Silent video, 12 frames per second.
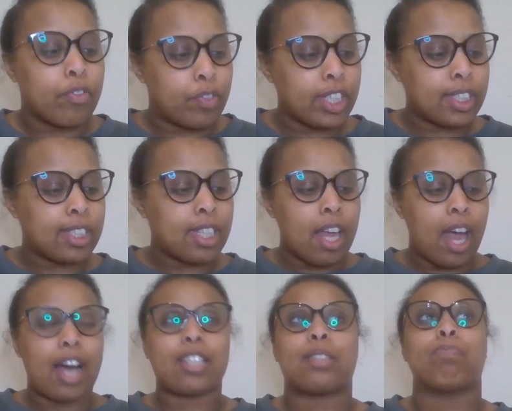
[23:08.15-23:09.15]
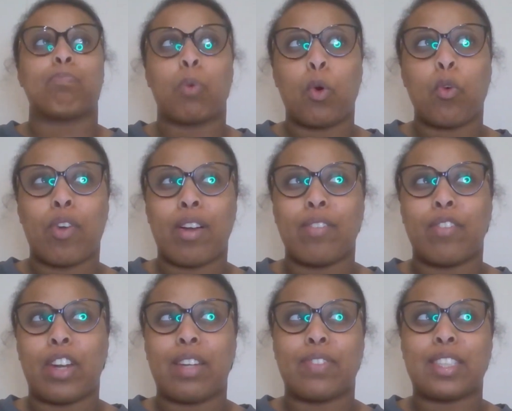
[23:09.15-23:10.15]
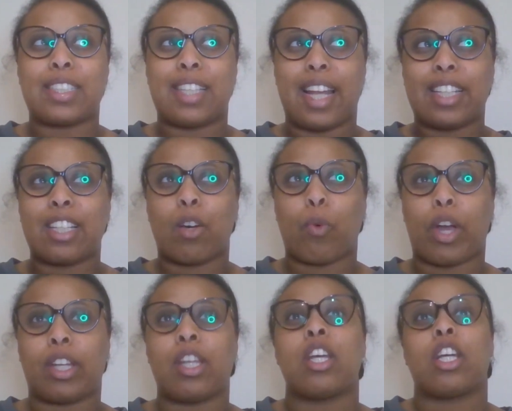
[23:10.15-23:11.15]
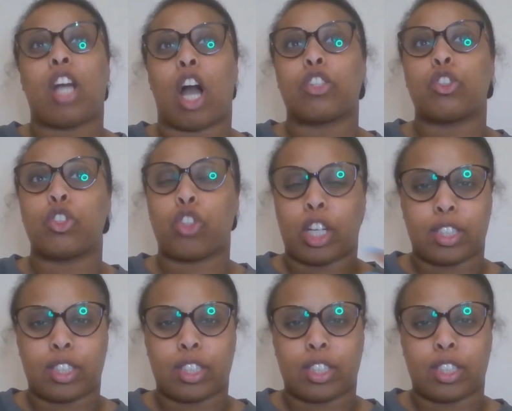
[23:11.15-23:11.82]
This has more relevance later when Ganju